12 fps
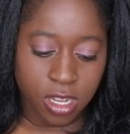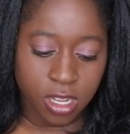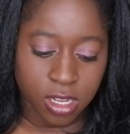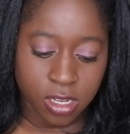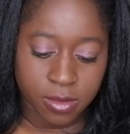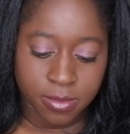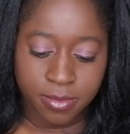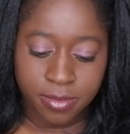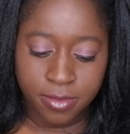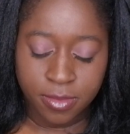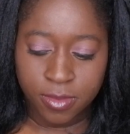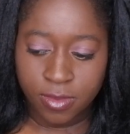Um,
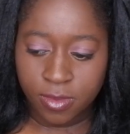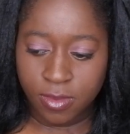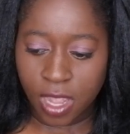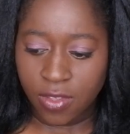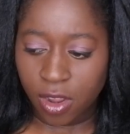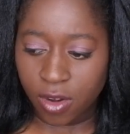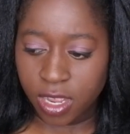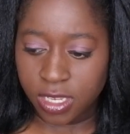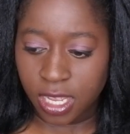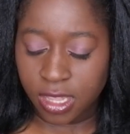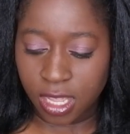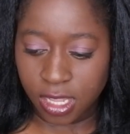and there is,
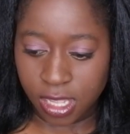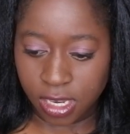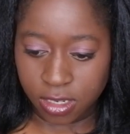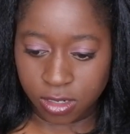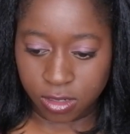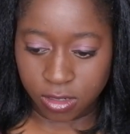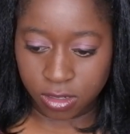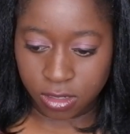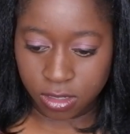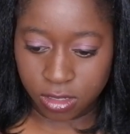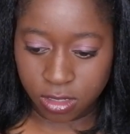I think, that little